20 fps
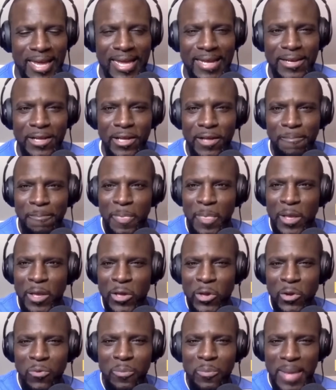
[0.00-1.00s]
And
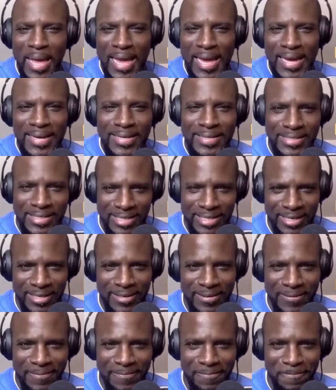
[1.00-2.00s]

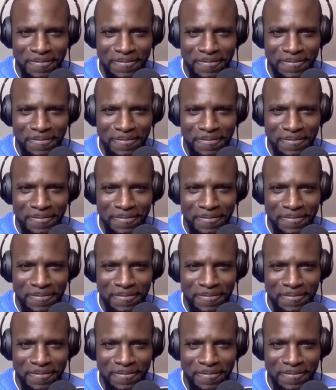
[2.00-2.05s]
humanity,